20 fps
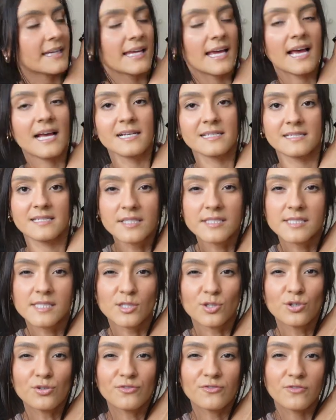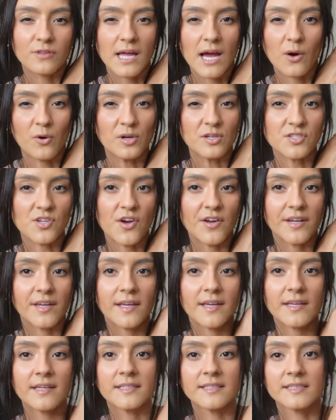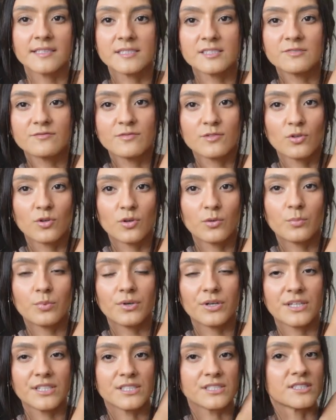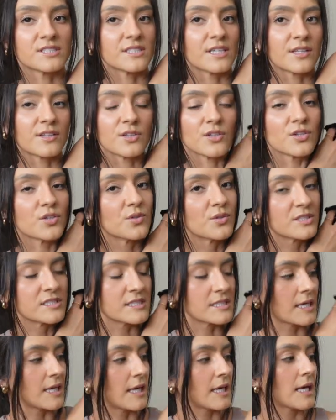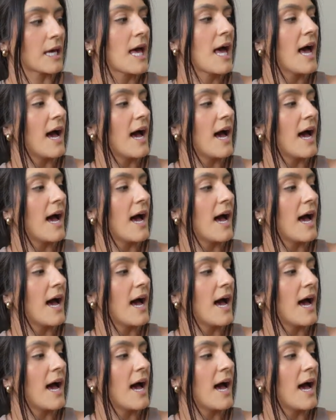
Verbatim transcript: and it has these little flowers on it, and this floral print is like the cutest thing.